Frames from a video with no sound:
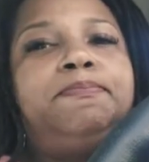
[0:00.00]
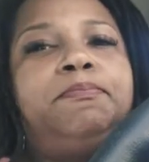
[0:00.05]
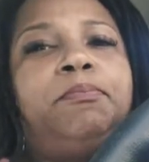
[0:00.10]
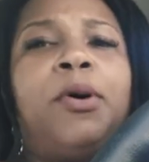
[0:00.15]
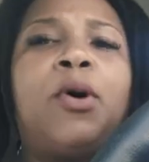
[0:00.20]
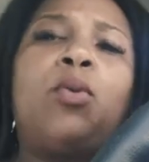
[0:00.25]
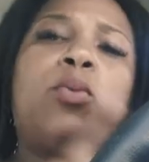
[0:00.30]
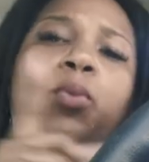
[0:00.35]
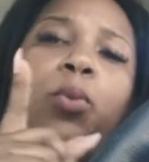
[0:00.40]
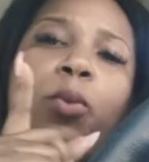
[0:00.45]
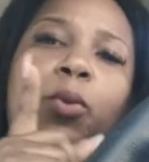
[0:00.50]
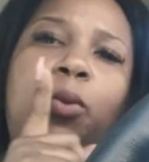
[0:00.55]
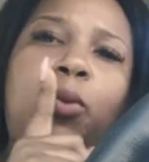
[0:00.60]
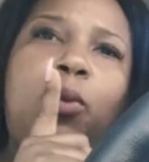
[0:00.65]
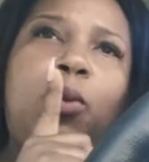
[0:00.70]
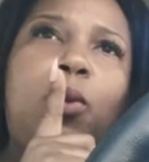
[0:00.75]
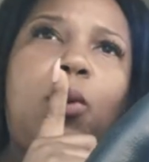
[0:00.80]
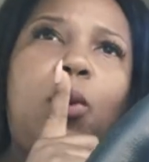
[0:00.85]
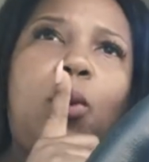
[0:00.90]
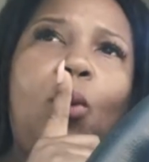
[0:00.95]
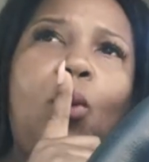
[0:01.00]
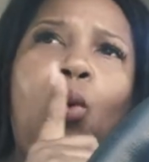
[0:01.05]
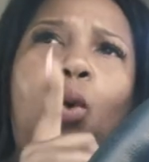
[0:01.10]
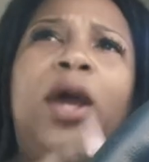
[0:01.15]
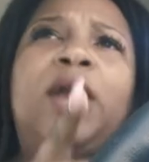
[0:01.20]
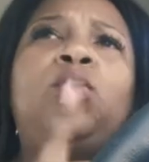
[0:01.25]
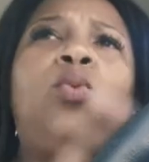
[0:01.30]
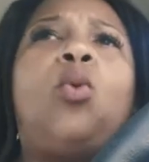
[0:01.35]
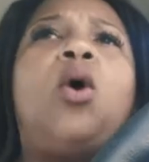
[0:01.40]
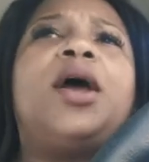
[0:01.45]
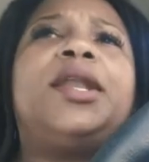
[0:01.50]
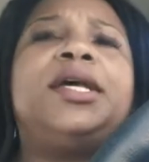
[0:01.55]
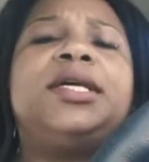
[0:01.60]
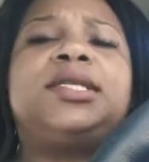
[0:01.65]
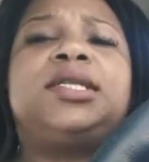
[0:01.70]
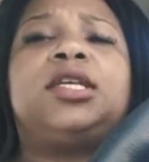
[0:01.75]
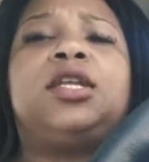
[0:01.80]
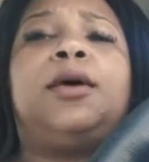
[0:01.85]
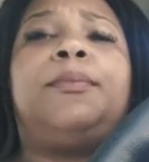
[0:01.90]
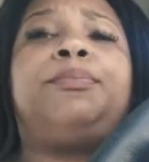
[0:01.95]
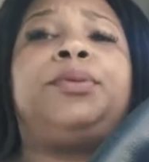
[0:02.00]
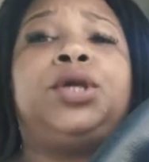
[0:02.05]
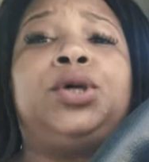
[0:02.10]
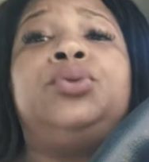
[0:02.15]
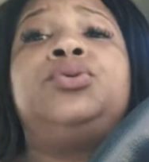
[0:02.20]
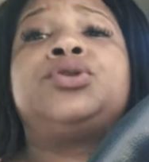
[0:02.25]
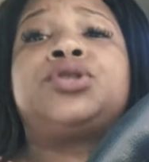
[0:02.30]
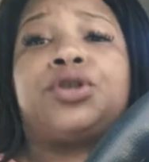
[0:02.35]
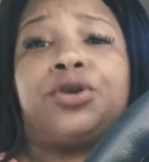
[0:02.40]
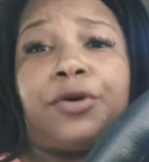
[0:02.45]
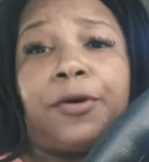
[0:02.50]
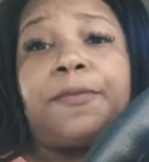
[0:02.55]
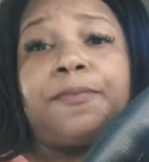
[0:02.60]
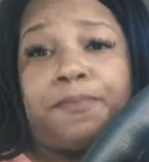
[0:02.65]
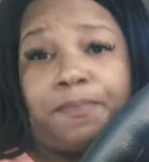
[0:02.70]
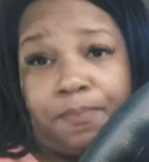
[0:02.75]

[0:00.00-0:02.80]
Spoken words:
But when one is an abuser,